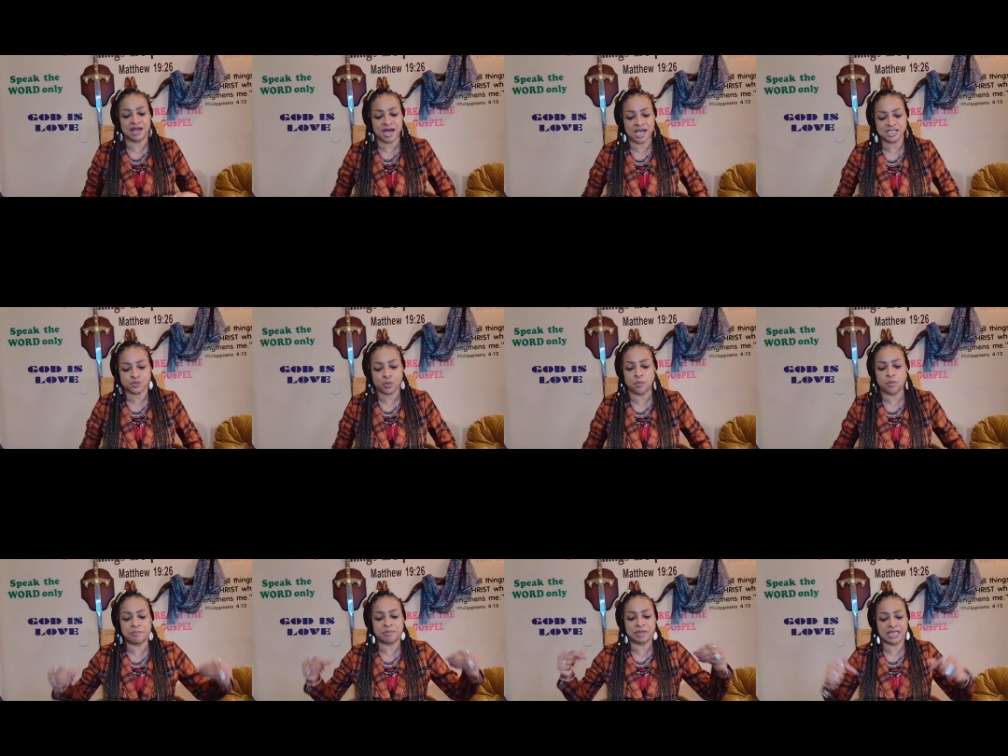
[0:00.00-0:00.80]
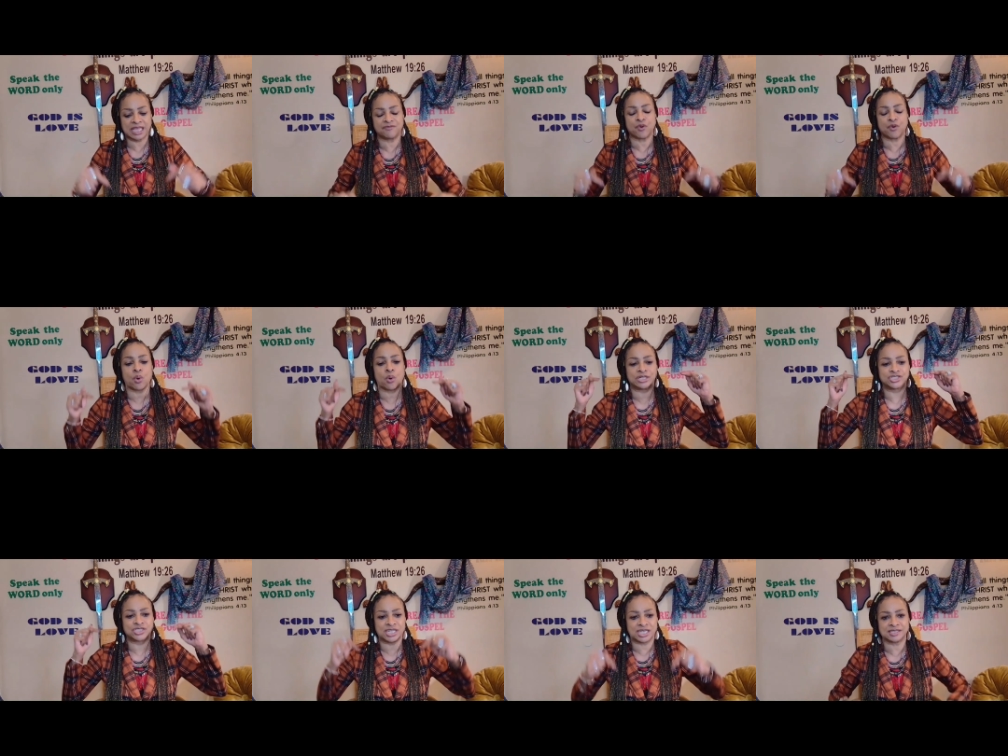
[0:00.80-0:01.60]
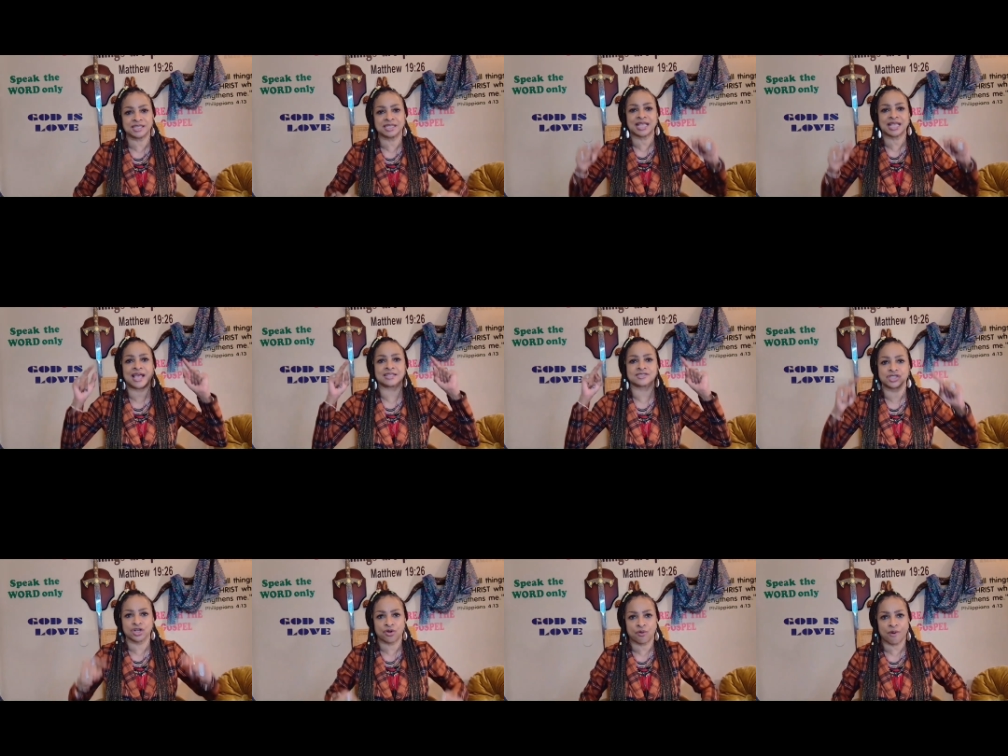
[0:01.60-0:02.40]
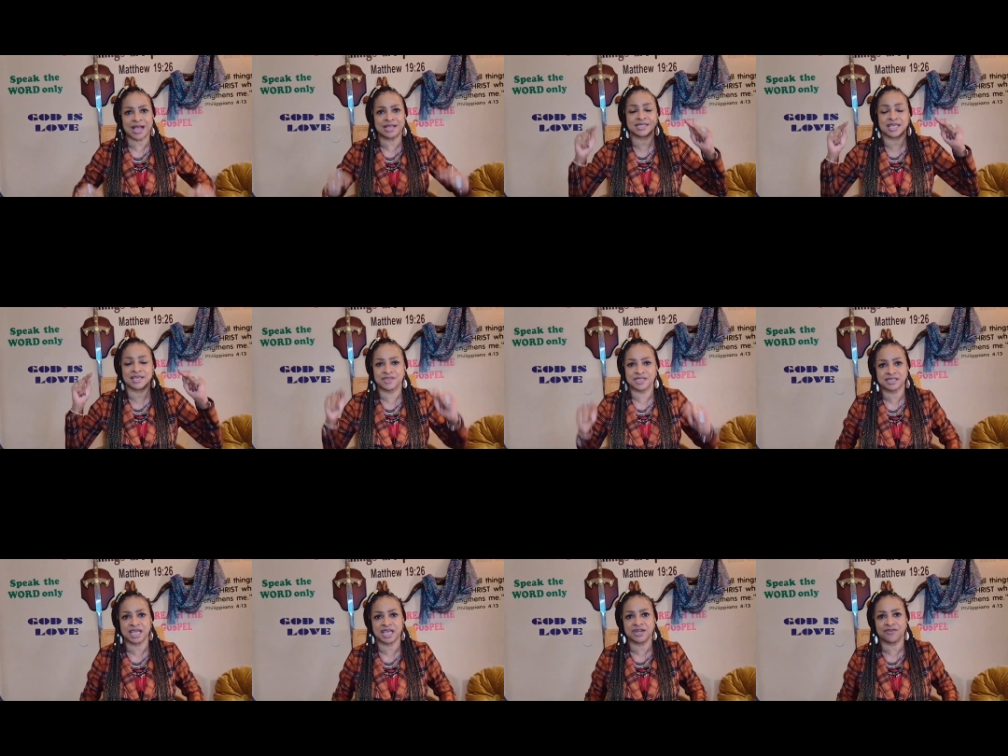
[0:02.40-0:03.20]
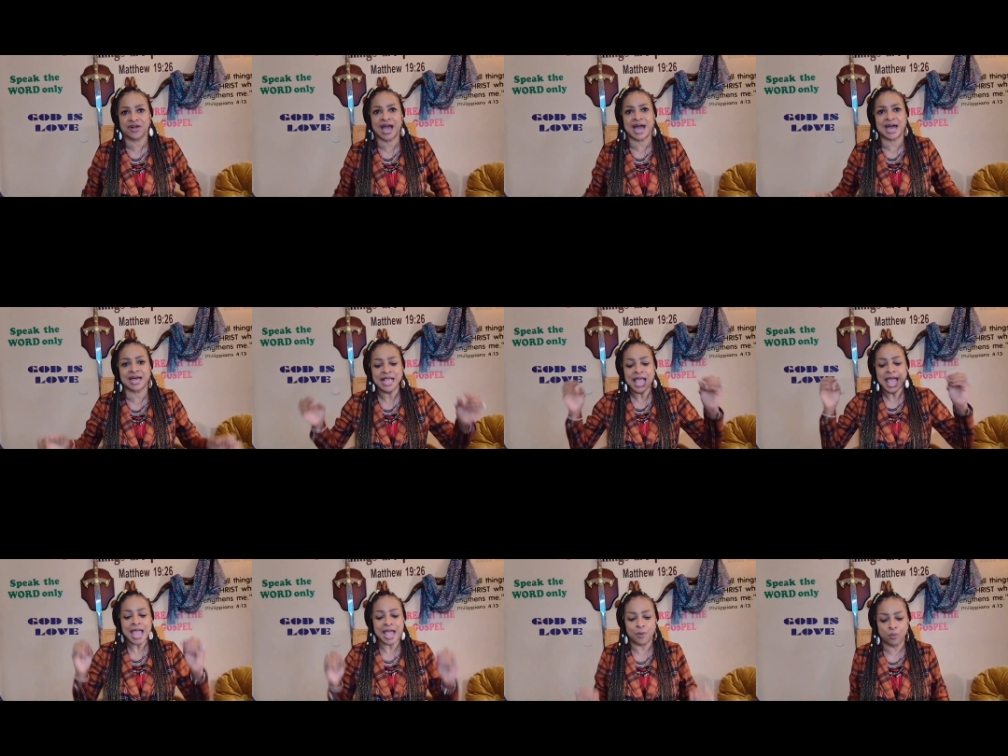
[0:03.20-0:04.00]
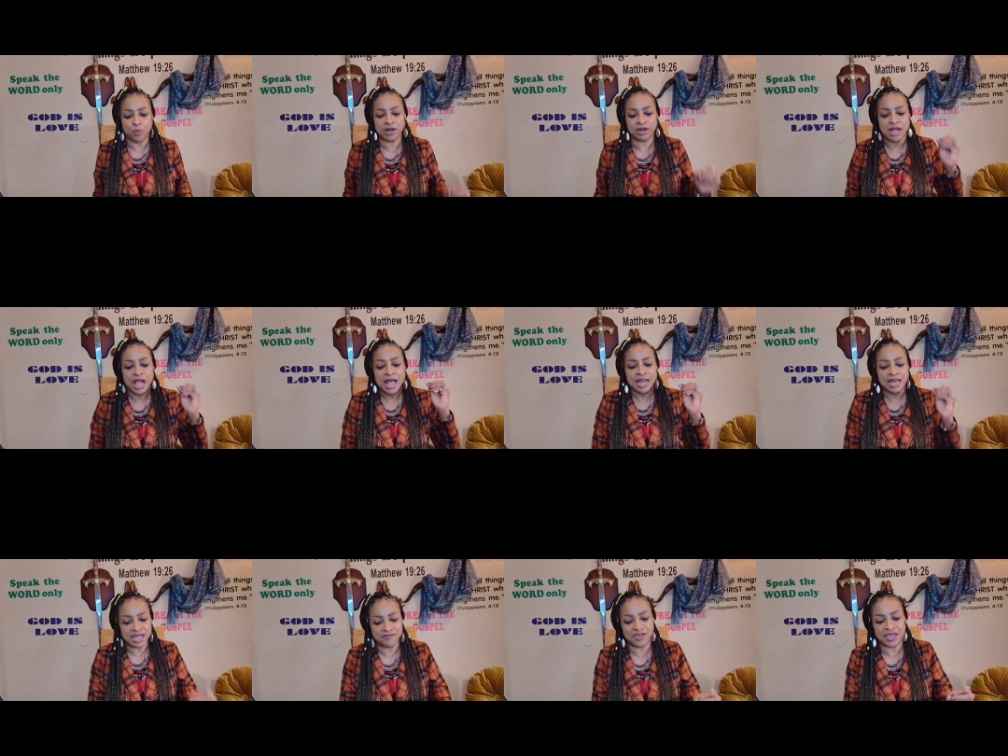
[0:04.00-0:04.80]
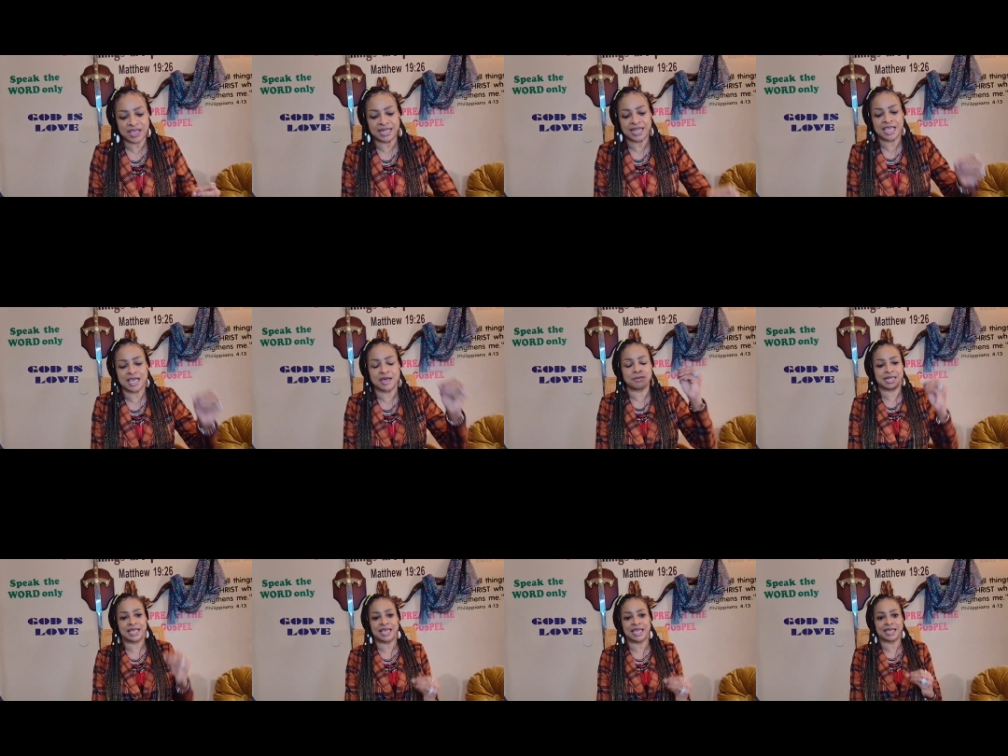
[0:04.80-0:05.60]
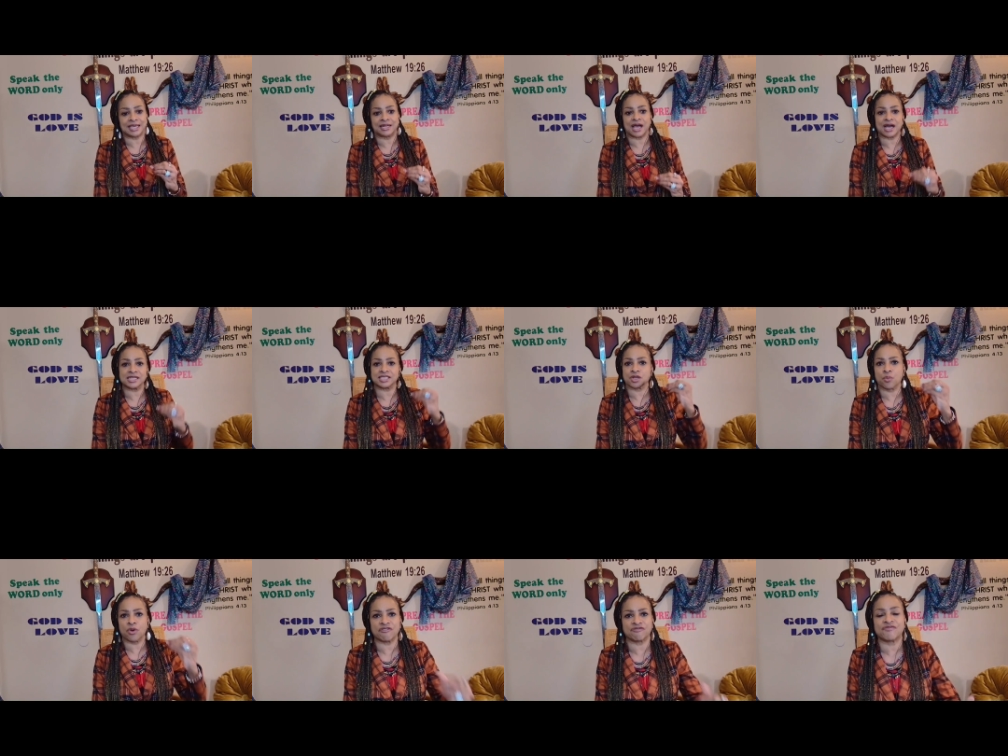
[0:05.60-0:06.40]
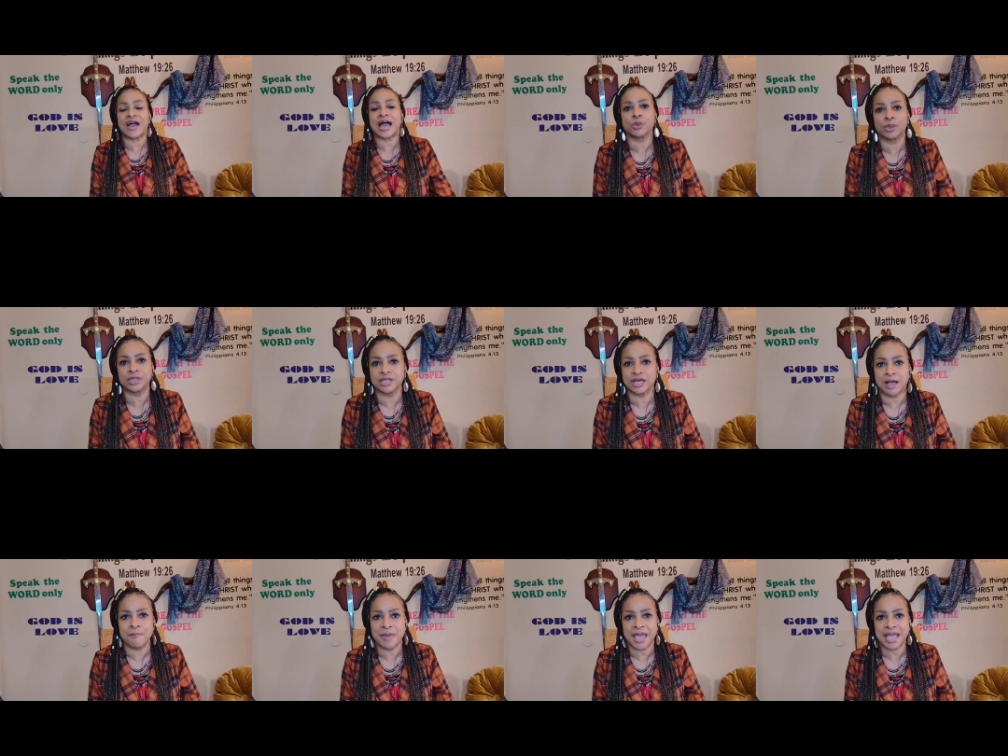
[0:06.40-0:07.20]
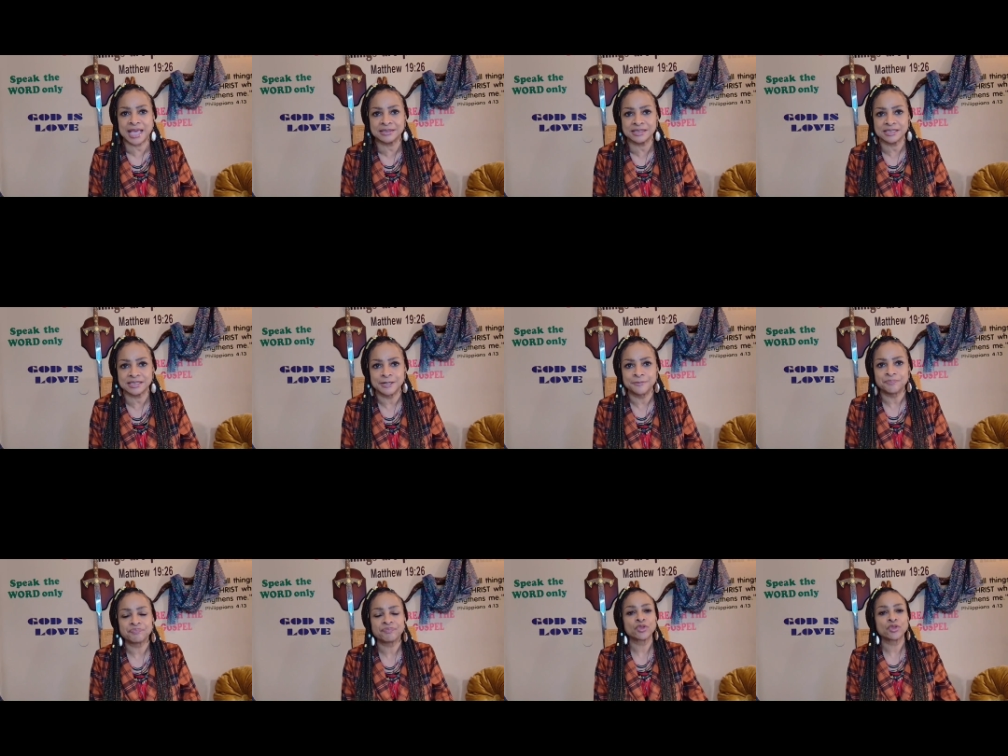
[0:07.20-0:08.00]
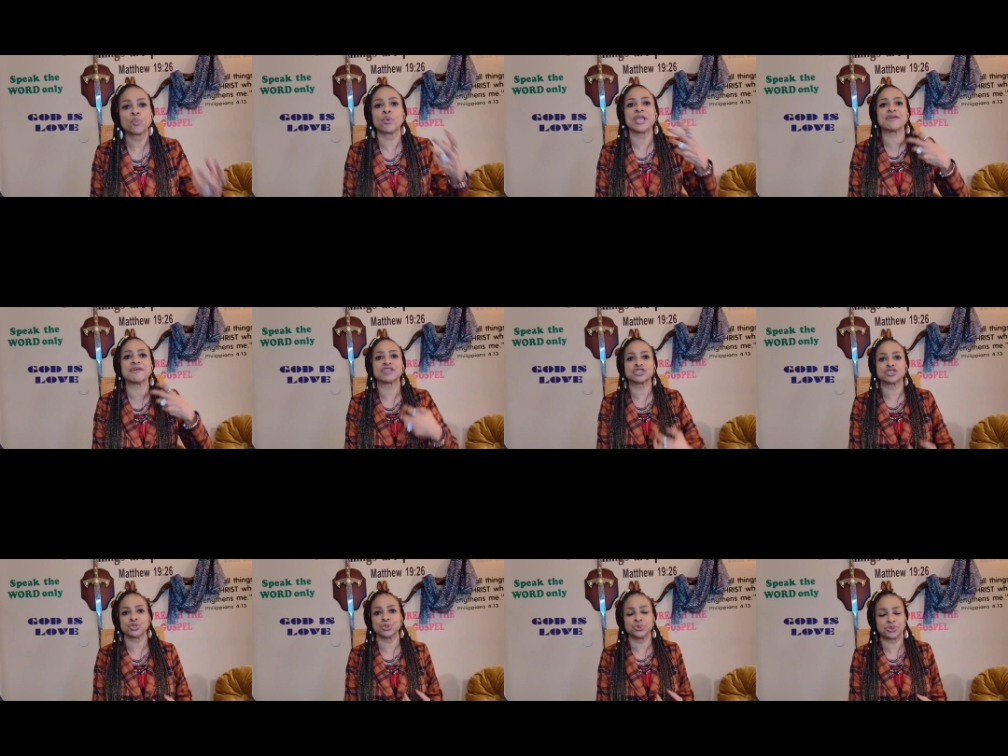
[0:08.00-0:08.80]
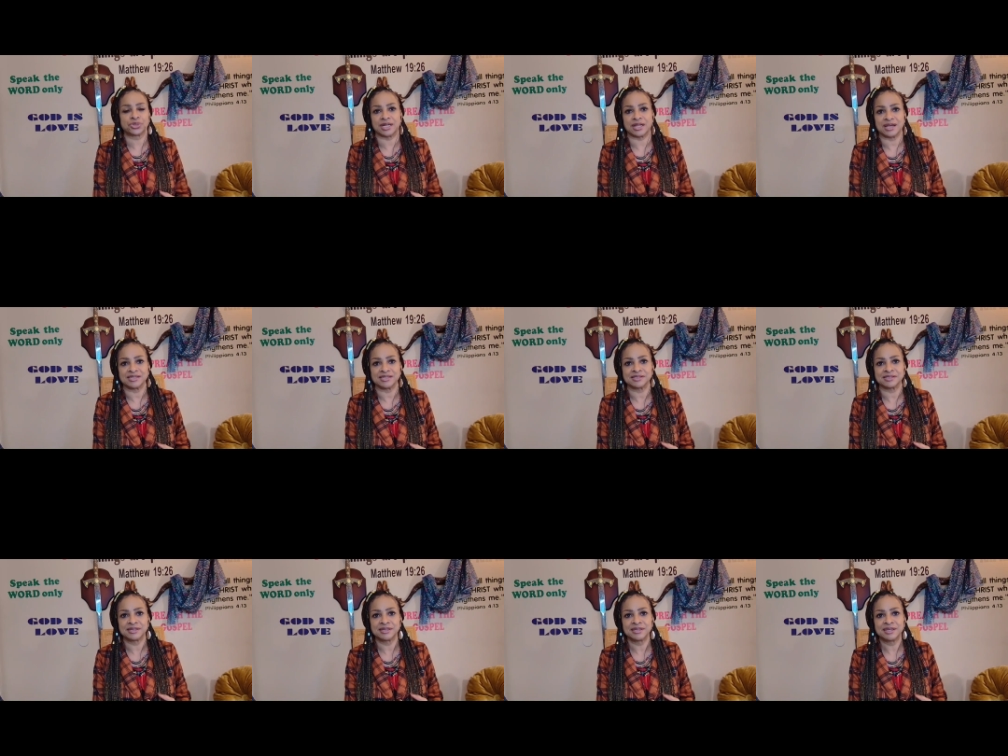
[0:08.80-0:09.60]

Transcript: in us, when we believe on Jesus as the Christ and the Son of God, and we're living in him and he in us, and we're following the commands, we have the truth in us.